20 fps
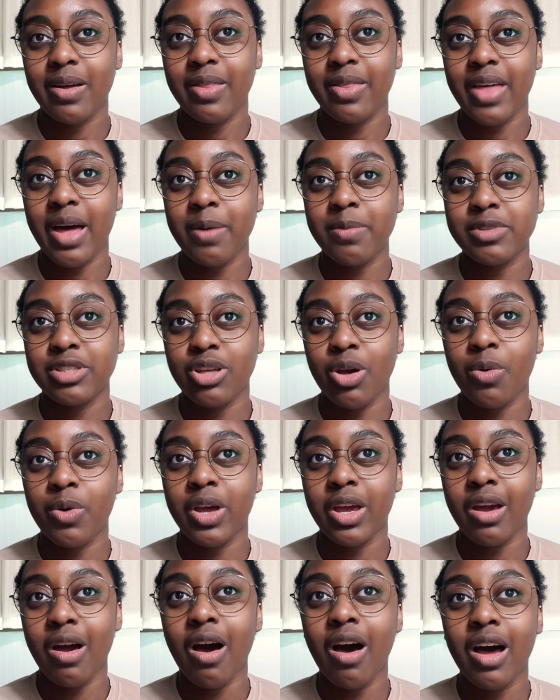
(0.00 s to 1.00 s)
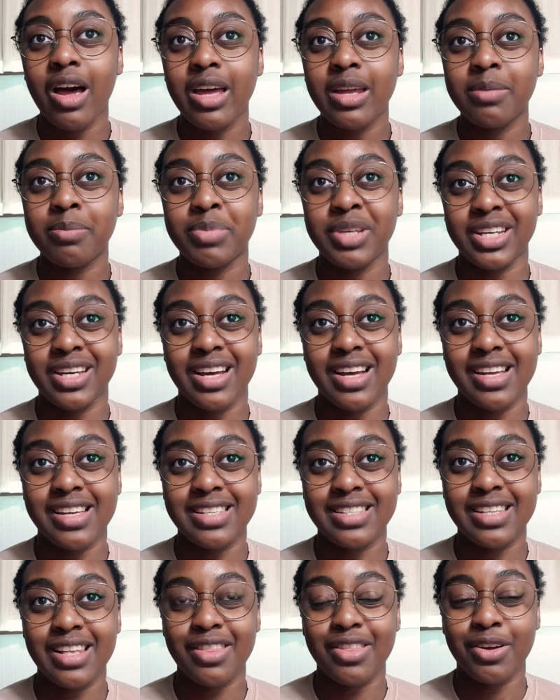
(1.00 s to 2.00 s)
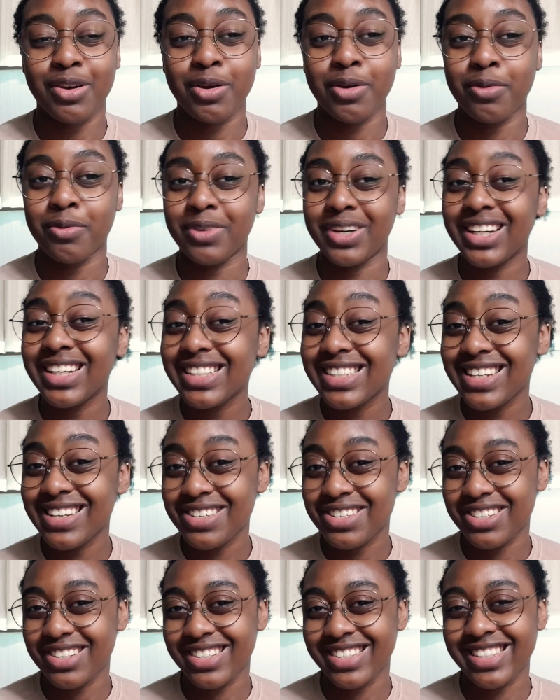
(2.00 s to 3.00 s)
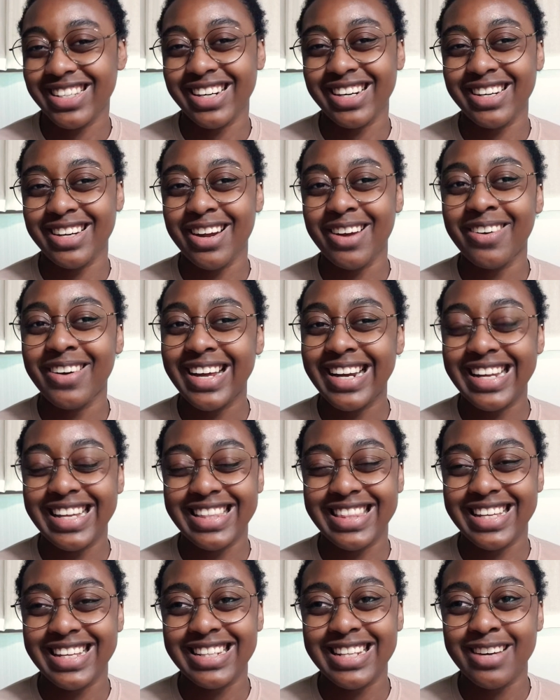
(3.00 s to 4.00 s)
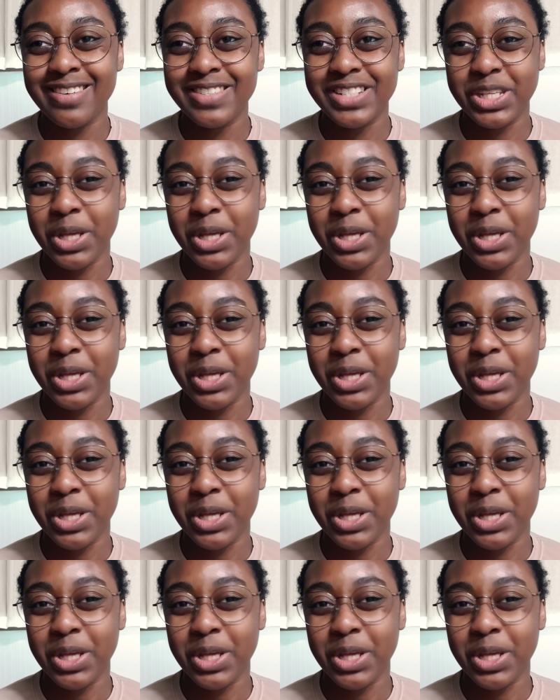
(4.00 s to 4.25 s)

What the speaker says: that was going on, because the Korean teachers didn't know anything that was